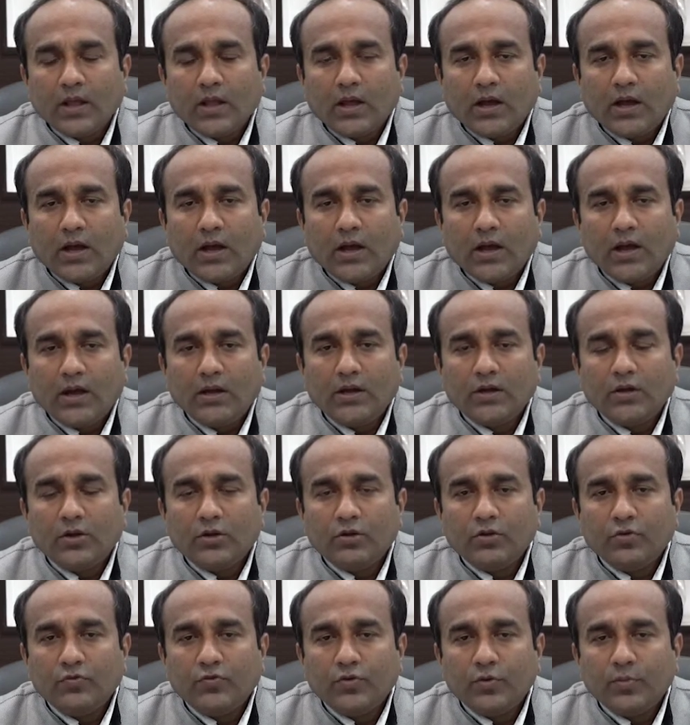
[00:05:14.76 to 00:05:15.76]
And
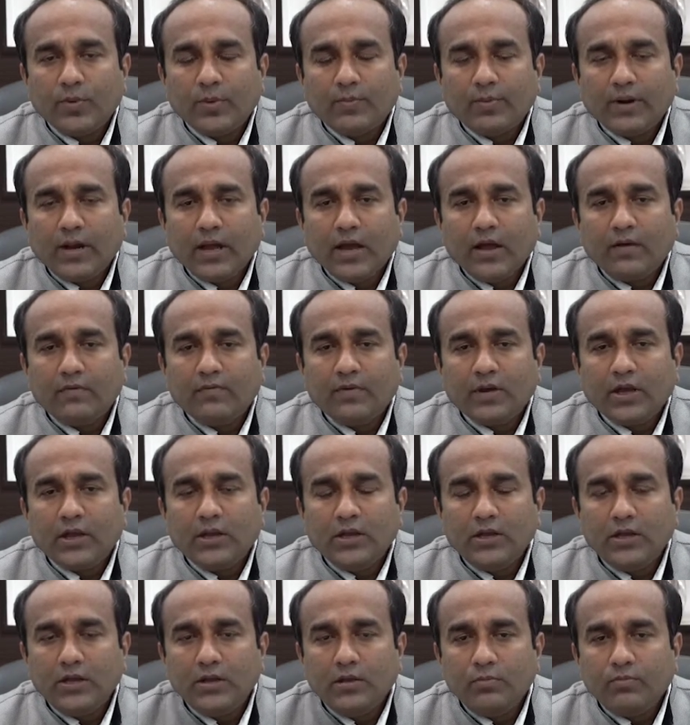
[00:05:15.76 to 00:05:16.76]
if you people have
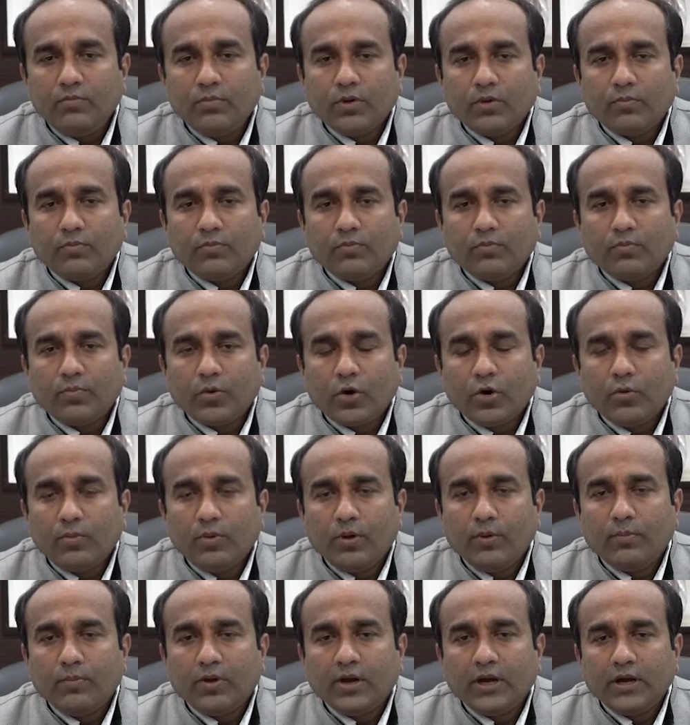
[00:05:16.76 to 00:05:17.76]
any
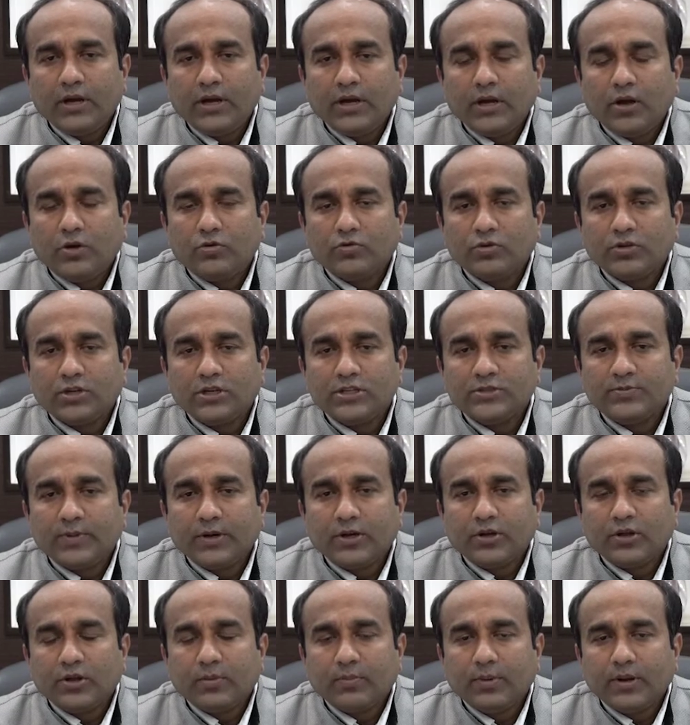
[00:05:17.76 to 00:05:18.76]
problem or any doubt with respect
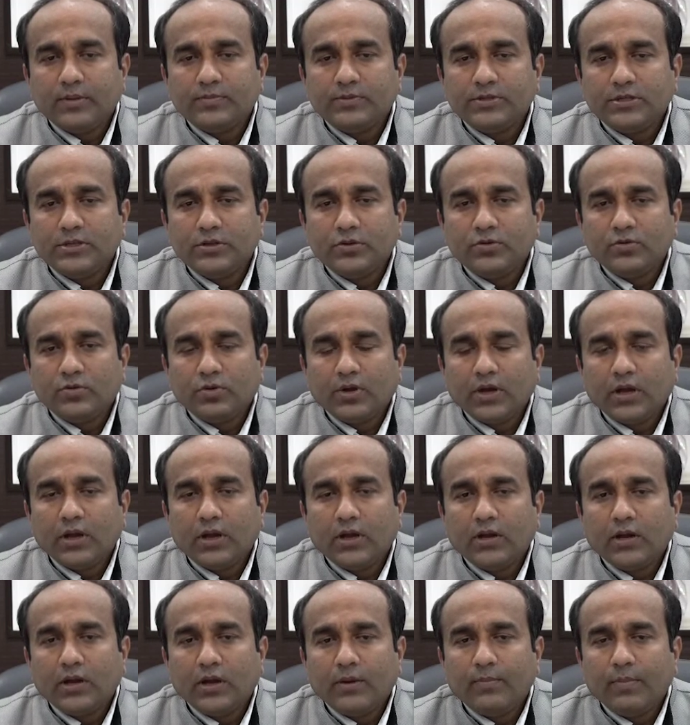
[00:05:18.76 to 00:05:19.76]
to epilepsy, you
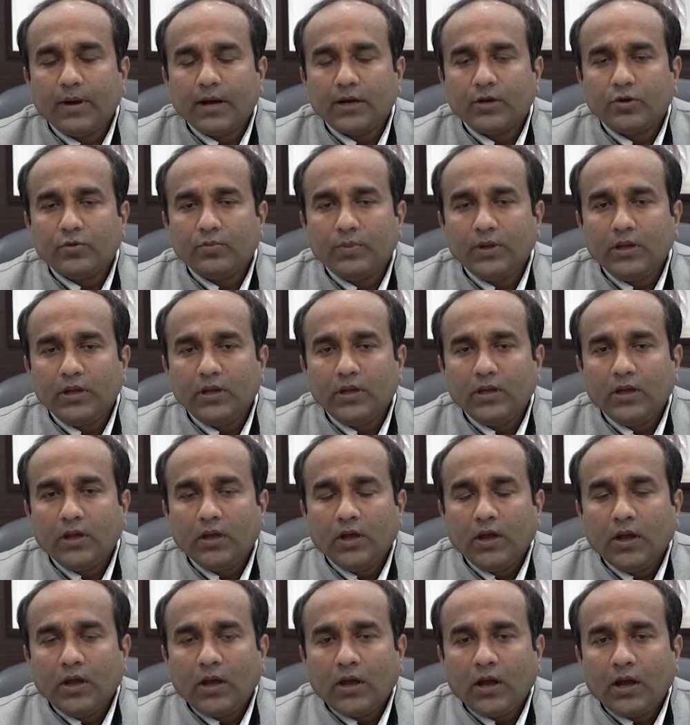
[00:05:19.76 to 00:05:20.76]
can get back to me
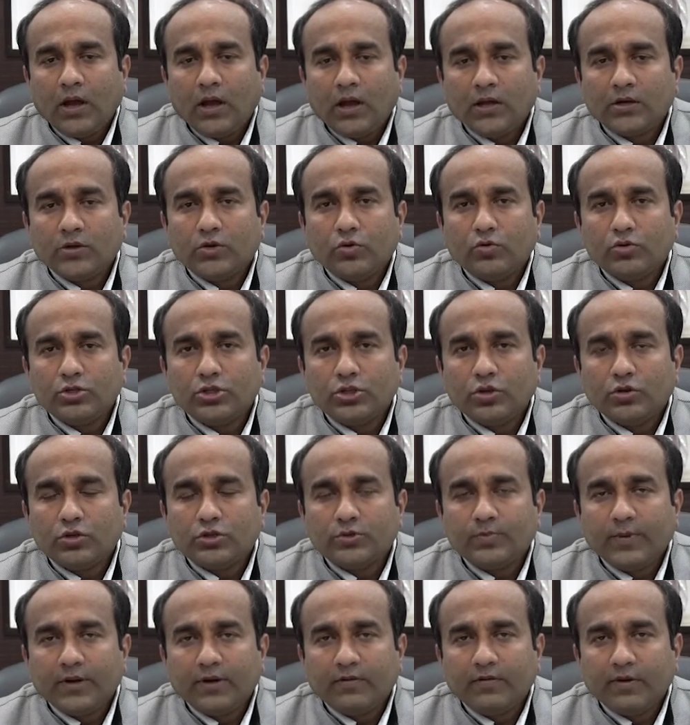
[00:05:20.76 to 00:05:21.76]
at Koshys
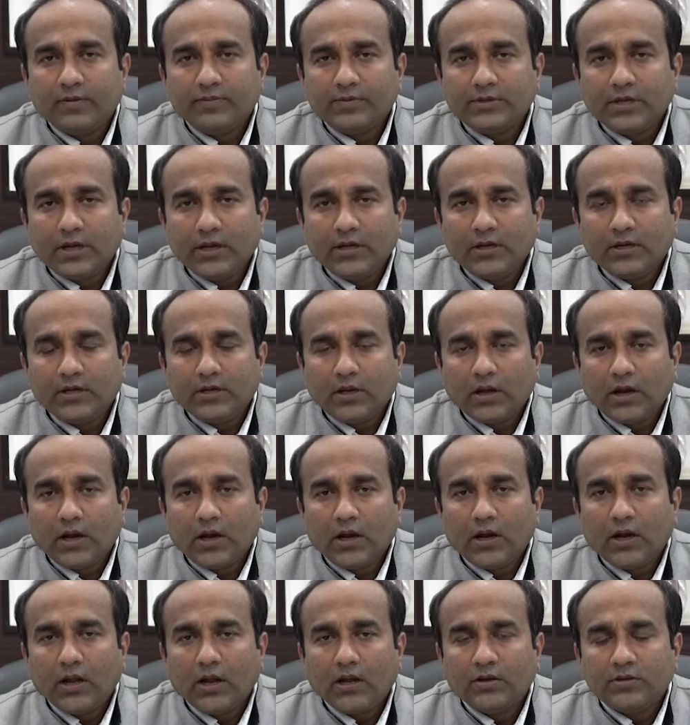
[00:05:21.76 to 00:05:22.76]
Hospital website,
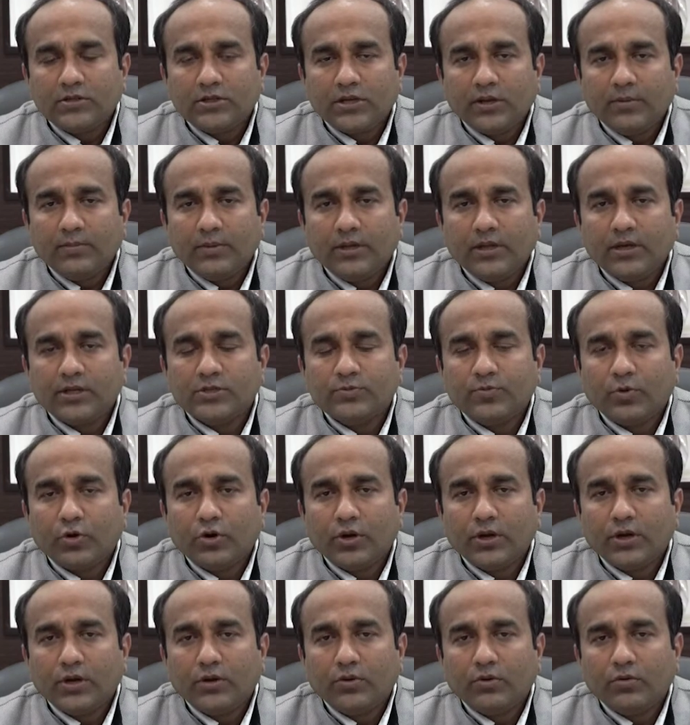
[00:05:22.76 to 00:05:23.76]
and I shall be
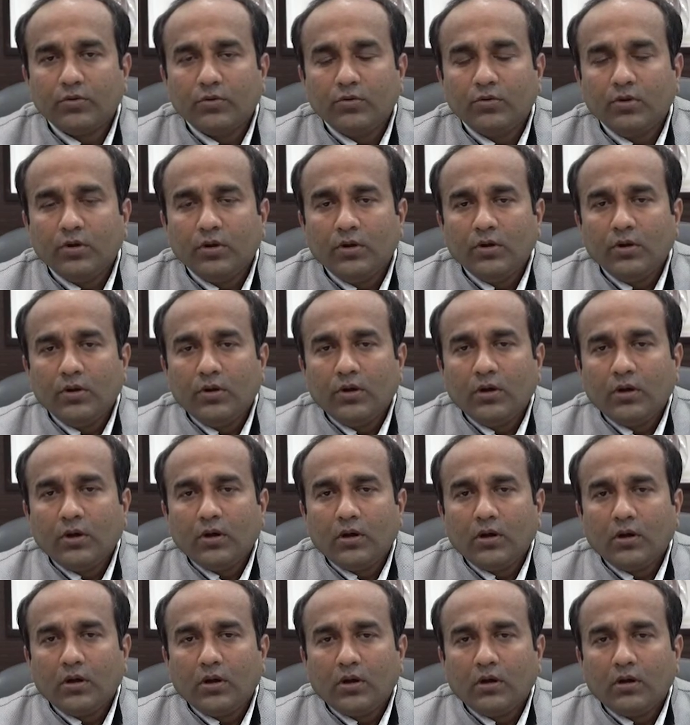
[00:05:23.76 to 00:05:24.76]
responding to you
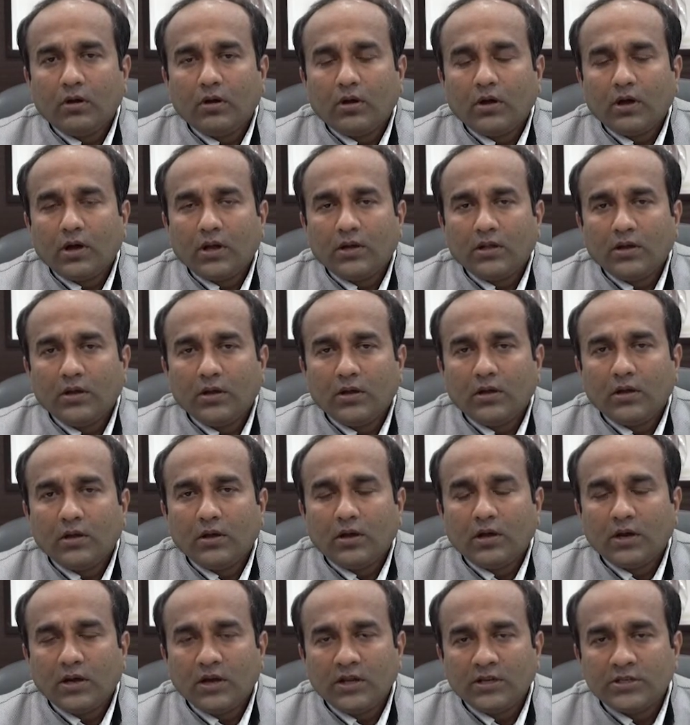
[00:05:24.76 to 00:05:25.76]
at the
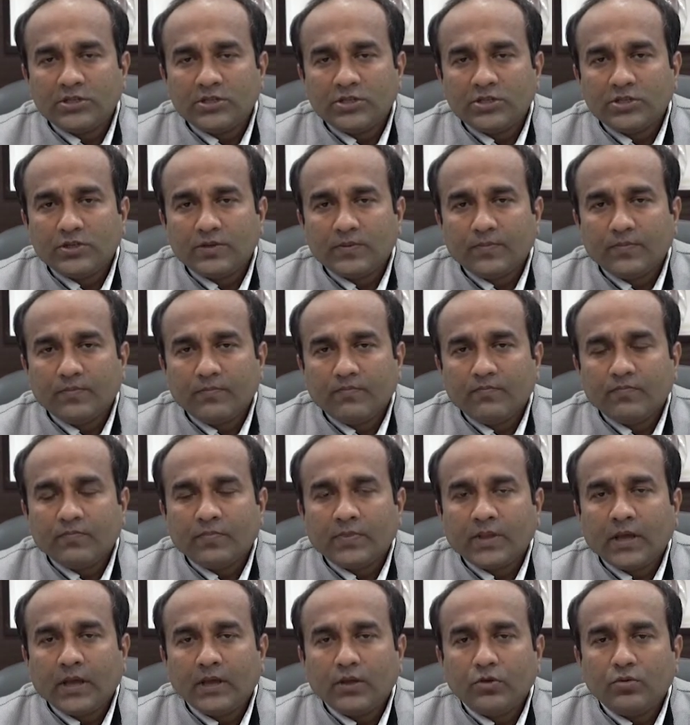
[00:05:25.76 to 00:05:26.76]
earliest.
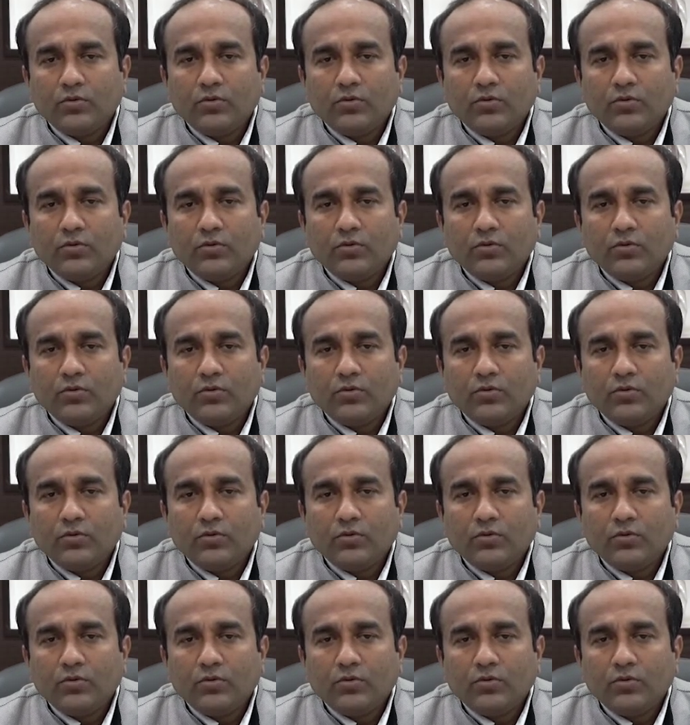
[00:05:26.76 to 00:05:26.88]
Thank you.